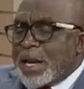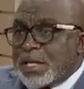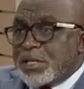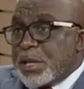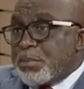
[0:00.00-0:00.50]

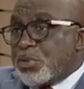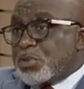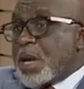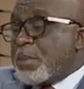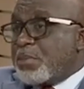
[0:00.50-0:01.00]
this same
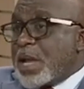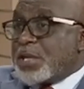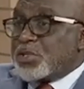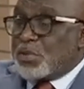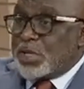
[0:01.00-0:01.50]
also
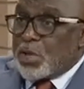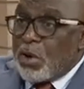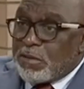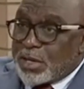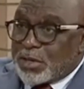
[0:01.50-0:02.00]
applies to the
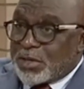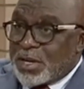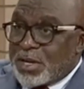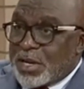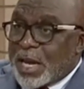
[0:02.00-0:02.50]
governor
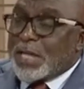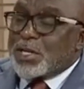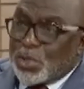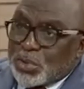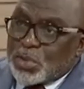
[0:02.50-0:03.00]

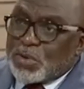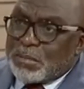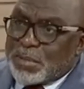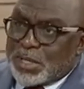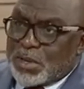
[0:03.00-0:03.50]
and the local
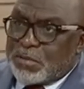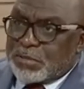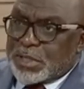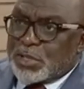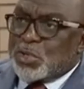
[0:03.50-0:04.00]
government
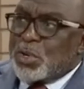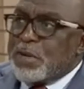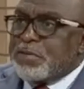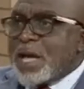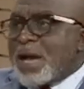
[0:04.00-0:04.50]
officers. So
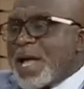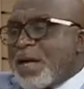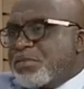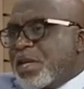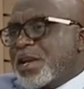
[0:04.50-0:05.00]
if there
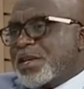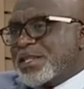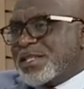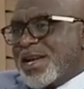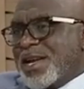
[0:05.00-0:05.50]
are
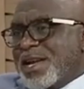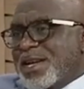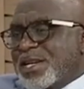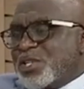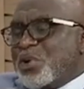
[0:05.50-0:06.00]
things
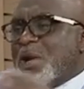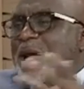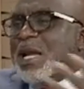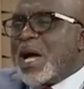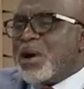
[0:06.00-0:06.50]
he's not
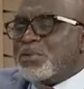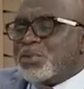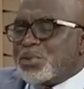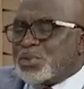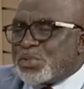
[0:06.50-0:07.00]

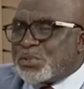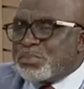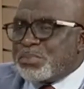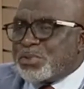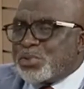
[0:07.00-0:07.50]
allowed to
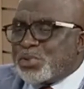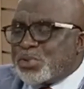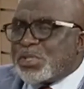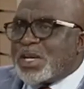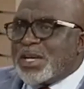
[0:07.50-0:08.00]

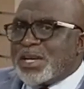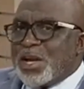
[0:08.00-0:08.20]
see